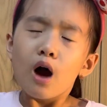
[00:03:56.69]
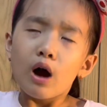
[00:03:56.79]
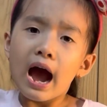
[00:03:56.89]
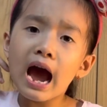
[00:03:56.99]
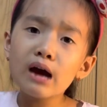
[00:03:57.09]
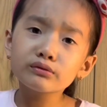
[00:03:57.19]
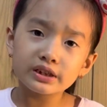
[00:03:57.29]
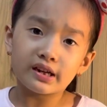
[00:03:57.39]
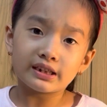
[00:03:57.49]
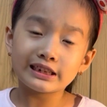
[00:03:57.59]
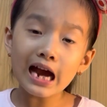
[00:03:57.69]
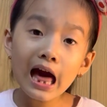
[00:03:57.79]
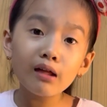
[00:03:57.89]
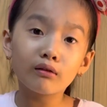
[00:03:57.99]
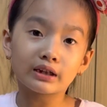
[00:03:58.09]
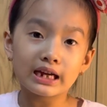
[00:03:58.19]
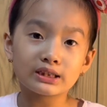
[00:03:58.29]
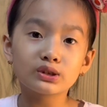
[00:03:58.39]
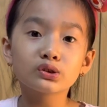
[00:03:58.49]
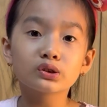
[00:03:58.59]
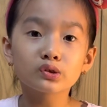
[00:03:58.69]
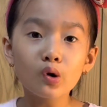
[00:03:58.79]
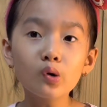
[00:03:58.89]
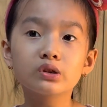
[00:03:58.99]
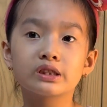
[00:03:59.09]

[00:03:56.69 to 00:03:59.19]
How did a child get to school?